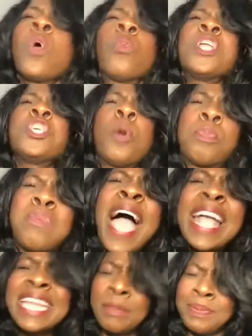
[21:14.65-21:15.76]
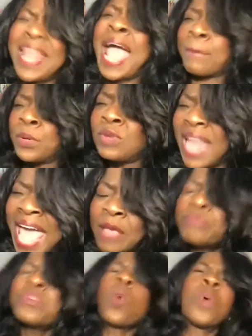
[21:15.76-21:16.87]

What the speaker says: when you're pregnant Black Boule,